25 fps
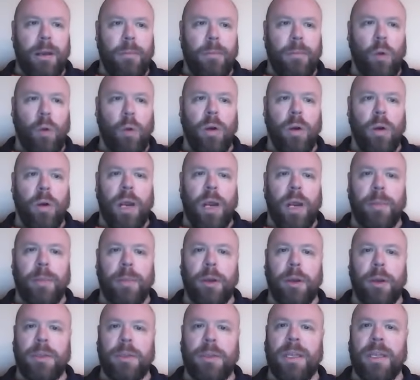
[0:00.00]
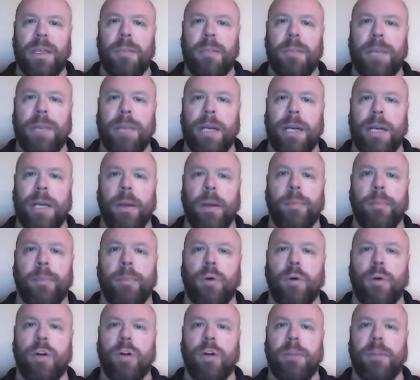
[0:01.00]
more about the bigger,
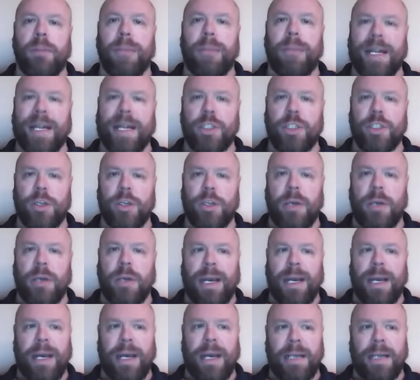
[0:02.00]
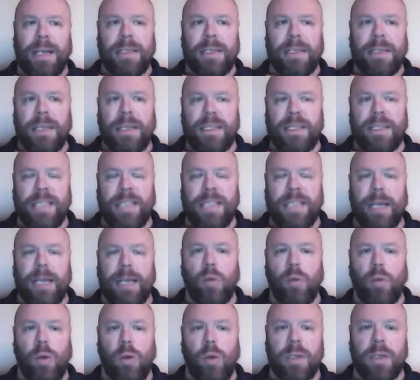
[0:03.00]
broader picture and
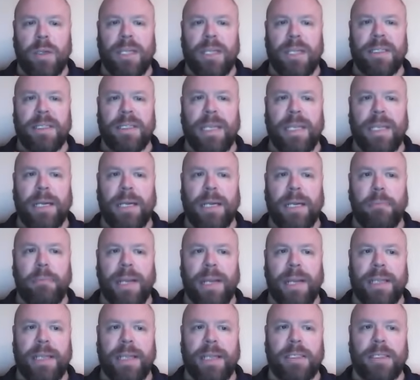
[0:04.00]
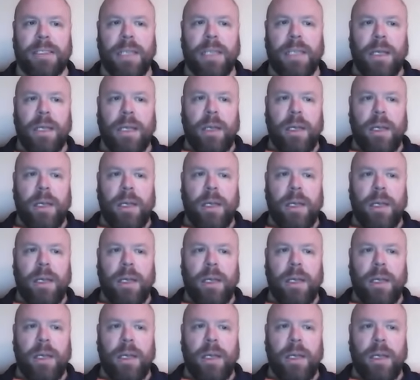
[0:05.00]
seeing what is taking place.